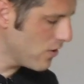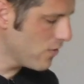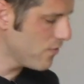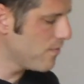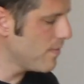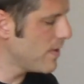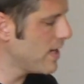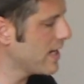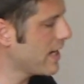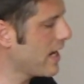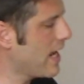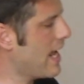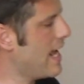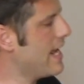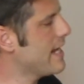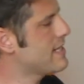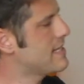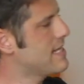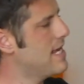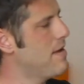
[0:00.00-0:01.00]
of my
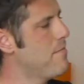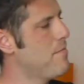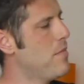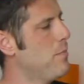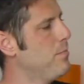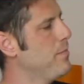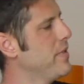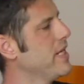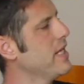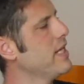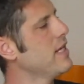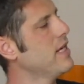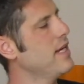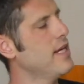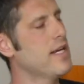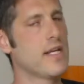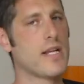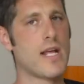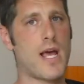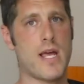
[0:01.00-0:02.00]
ATEM Mini
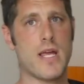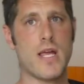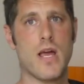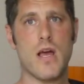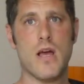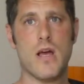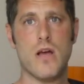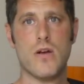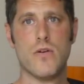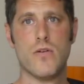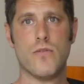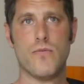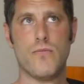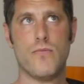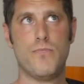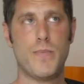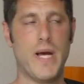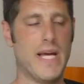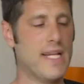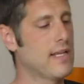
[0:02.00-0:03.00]
in a
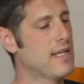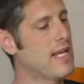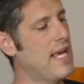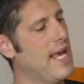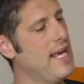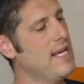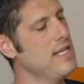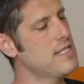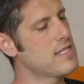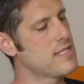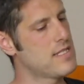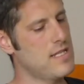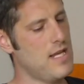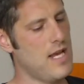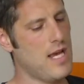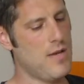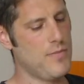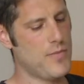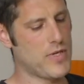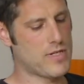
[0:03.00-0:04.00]
pedal case
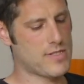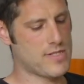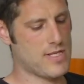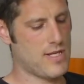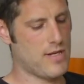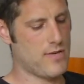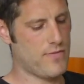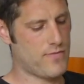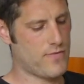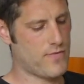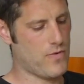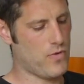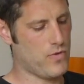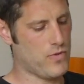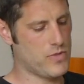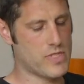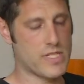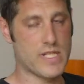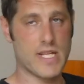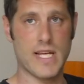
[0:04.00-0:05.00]
because I've
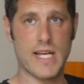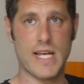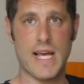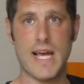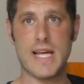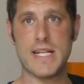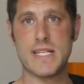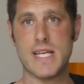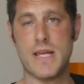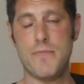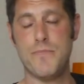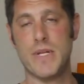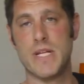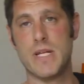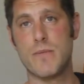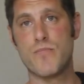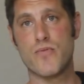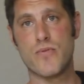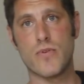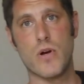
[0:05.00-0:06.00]
ordered a ATEM
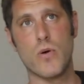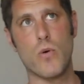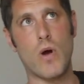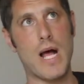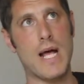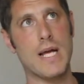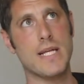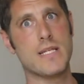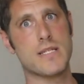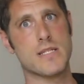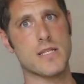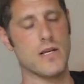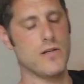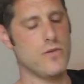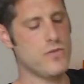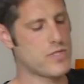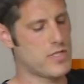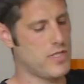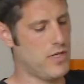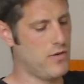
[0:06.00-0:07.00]
Mini Pro
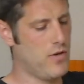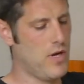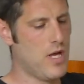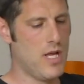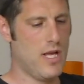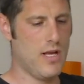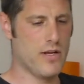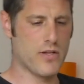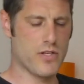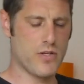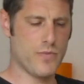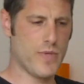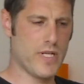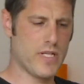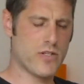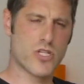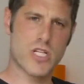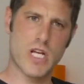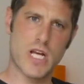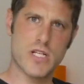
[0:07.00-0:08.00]
ISO, so I'm going to
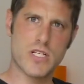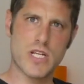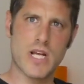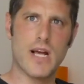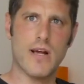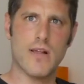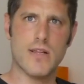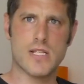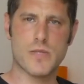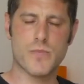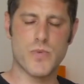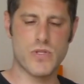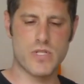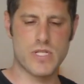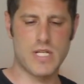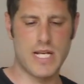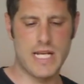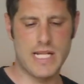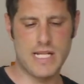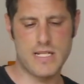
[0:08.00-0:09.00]
be changing how that's put
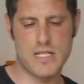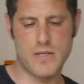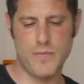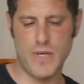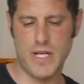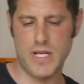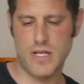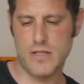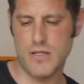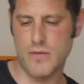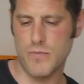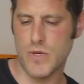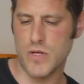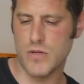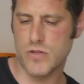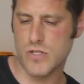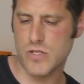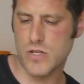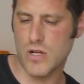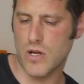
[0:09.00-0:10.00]
together to make the
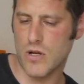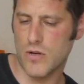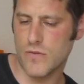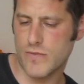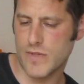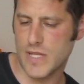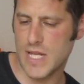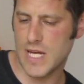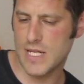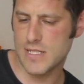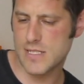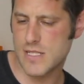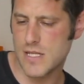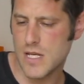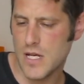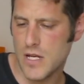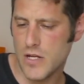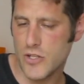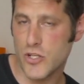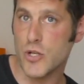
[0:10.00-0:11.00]
most of that
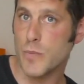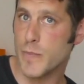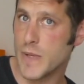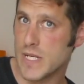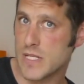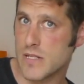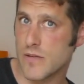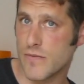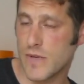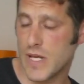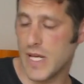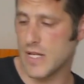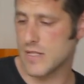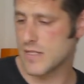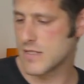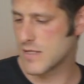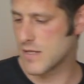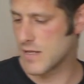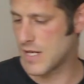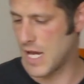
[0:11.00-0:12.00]
new piece of
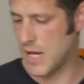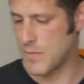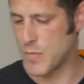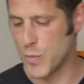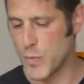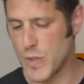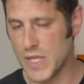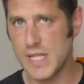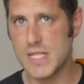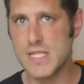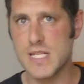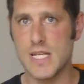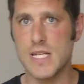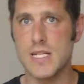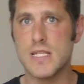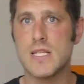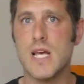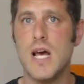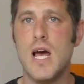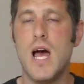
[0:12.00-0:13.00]
kit's
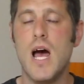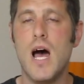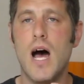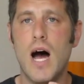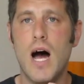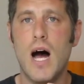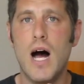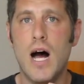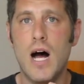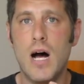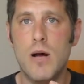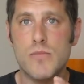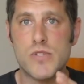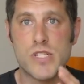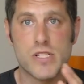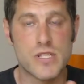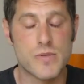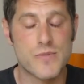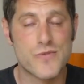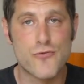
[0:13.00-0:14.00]
capabilities.
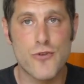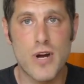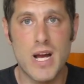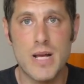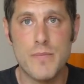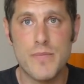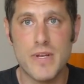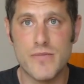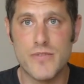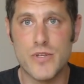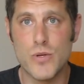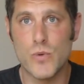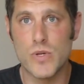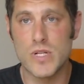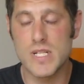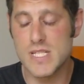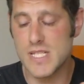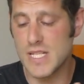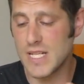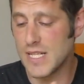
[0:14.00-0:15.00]
So subscribe if you
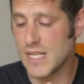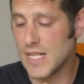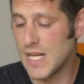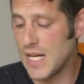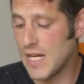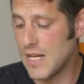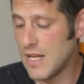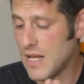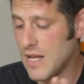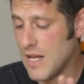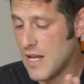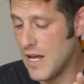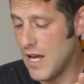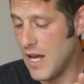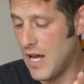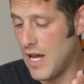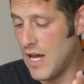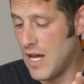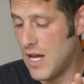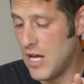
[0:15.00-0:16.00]
want to see that.
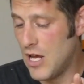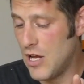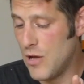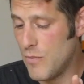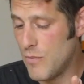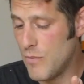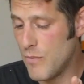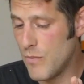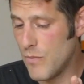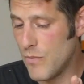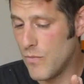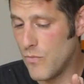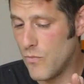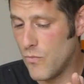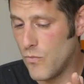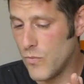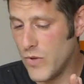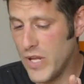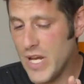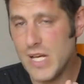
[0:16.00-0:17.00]
But
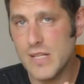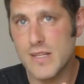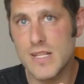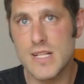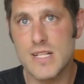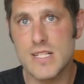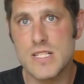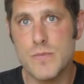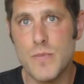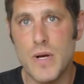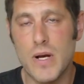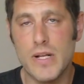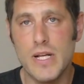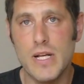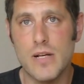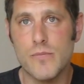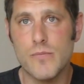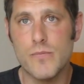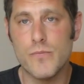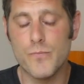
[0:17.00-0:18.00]
yeah, I think that's about
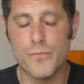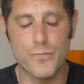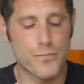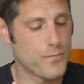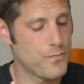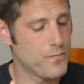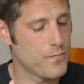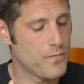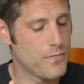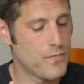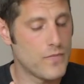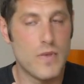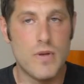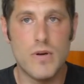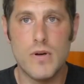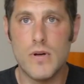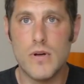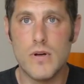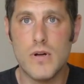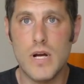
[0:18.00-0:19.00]
it.
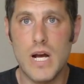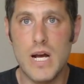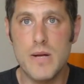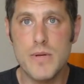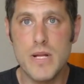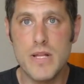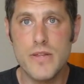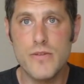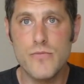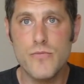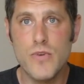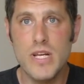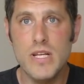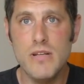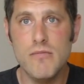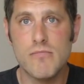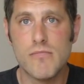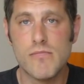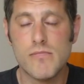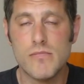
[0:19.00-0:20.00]
I'm Nathan
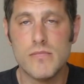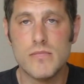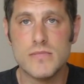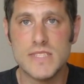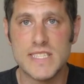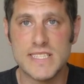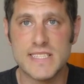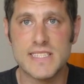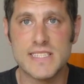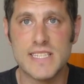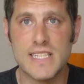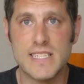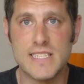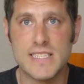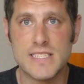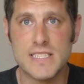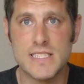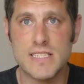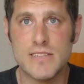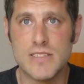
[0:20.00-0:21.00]
Ray. This is
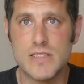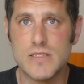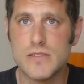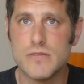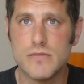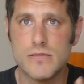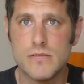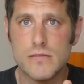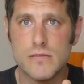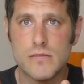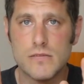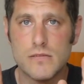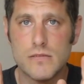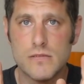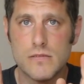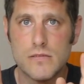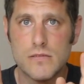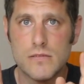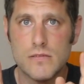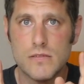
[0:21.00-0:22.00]
Leading Zeros.
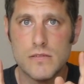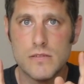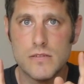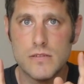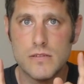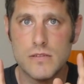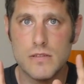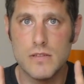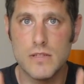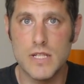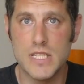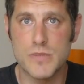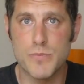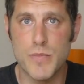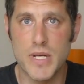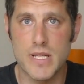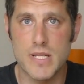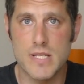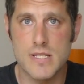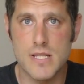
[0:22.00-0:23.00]
Let's
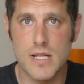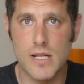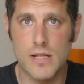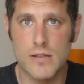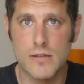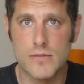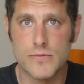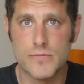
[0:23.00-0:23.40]
make this thing.